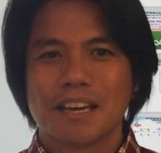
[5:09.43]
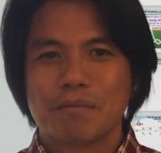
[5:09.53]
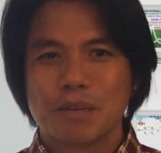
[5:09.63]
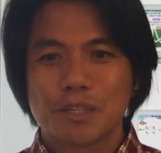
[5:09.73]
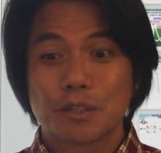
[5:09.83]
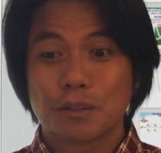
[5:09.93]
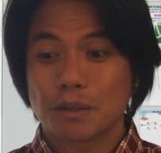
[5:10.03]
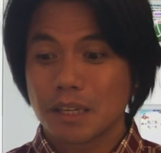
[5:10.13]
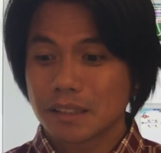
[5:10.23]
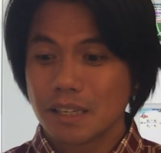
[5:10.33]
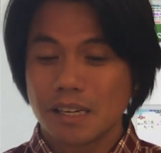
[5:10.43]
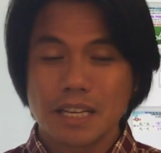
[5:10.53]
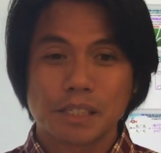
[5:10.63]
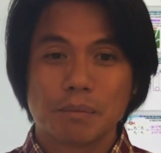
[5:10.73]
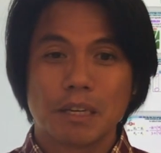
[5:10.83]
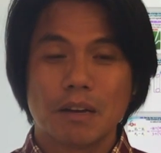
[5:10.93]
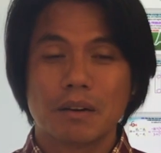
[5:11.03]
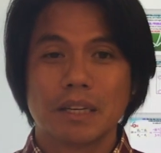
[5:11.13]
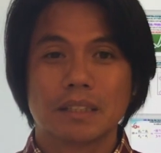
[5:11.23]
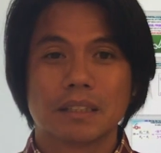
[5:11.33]
Be sure to click the links below
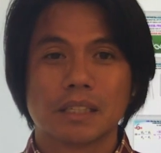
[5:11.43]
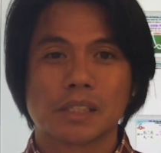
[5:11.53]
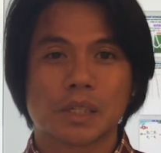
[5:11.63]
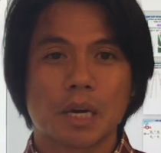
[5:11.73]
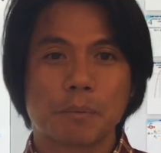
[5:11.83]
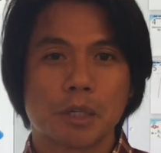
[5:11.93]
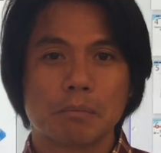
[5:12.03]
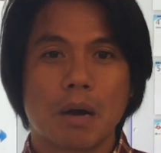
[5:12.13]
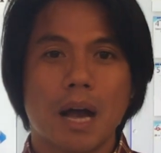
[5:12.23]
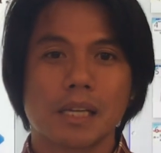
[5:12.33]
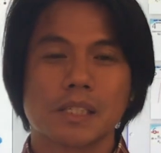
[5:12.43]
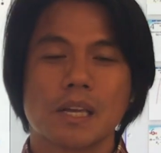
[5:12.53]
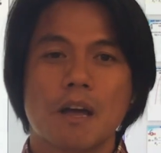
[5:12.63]
in the description box